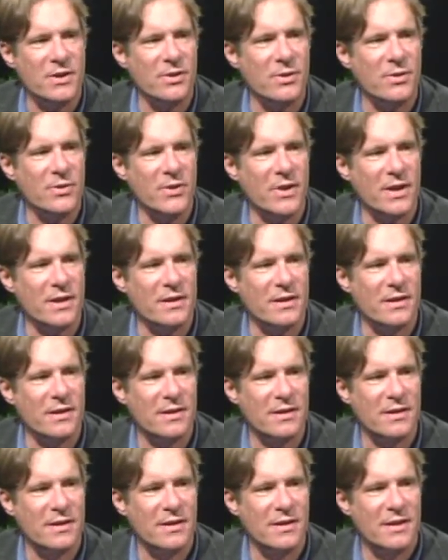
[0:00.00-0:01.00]
Do you think
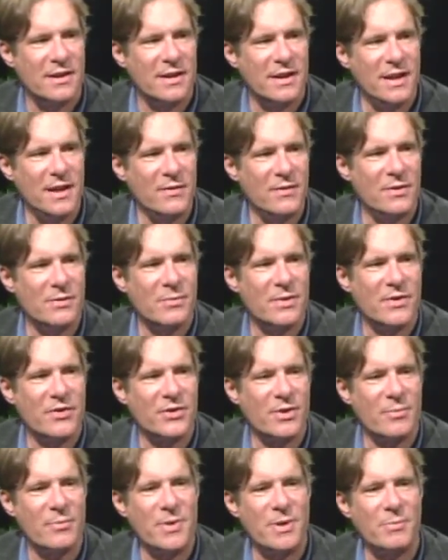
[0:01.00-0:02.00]
that even with
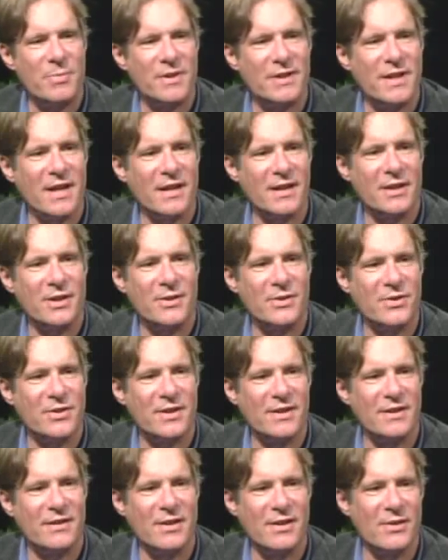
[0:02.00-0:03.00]
some people telling
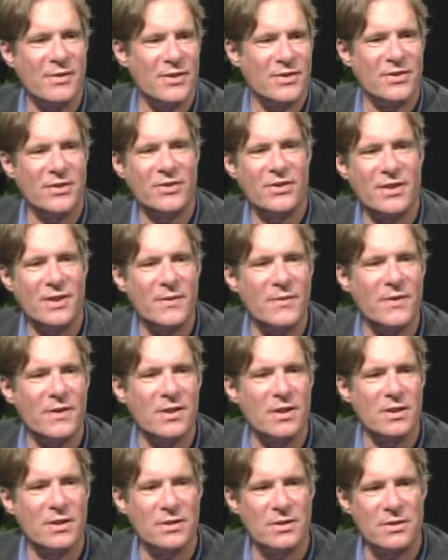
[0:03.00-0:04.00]
you that oh, this is
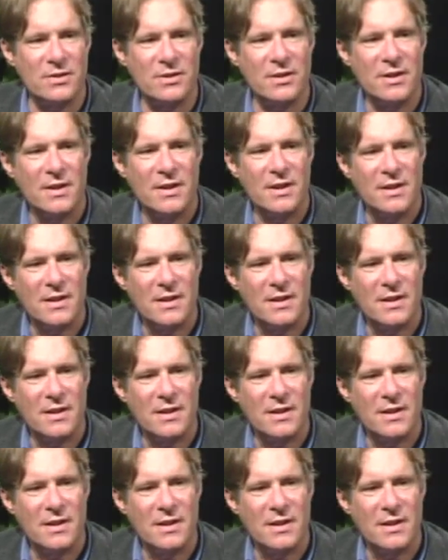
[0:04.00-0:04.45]
difficult or